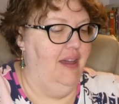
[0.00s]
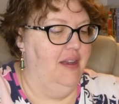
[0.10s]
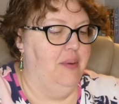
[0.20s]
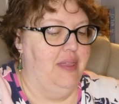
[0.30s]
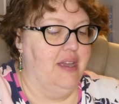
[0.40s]

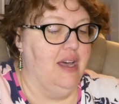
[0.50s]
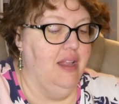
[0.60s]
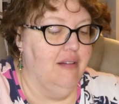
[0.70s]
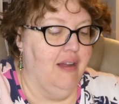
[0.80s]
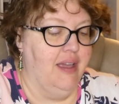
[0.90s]
Anyway, the
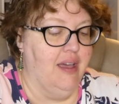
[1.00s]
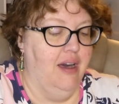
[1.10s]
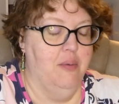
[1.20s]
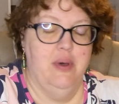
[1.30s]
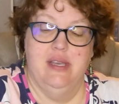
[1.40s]
color I
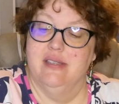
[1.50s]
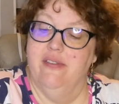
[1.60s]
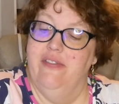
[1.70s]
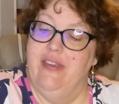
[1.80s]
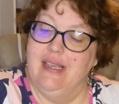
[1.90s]
got was
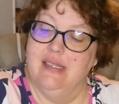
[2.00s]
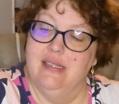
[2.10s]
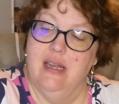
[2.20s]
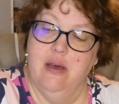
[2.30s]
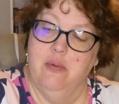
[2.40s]

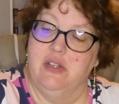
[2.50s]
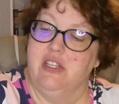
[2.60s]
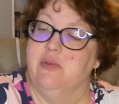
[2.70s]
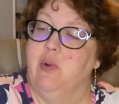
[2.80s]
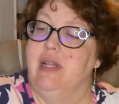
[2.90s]
Fiesta, which
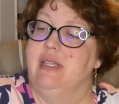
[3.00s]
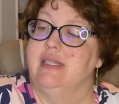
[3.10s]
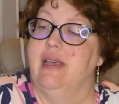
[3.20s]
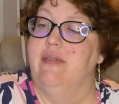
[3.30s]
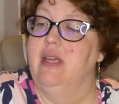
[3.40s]
is
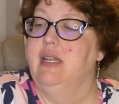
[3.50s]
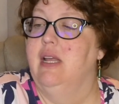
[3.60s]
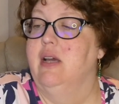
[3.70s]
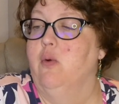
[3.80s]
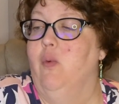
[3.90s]

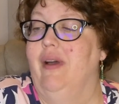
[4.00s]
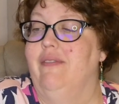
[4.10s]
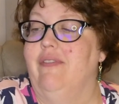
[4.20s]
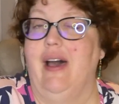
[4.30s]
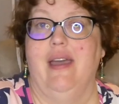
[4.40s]

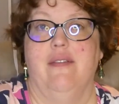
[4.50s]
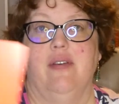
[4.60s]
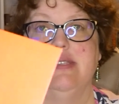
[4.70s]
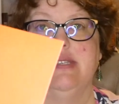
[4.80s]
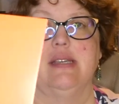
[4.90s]

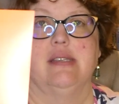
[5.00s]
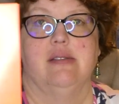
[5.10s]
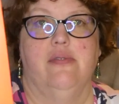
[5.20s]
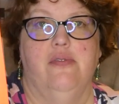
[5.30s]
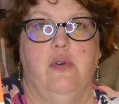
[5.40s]

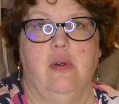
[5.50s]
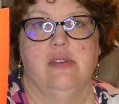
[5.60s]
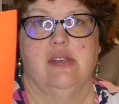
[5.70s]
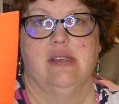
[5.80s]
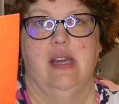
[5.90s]
171564.
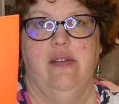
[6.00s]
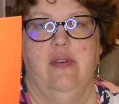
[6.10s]
So it's kind of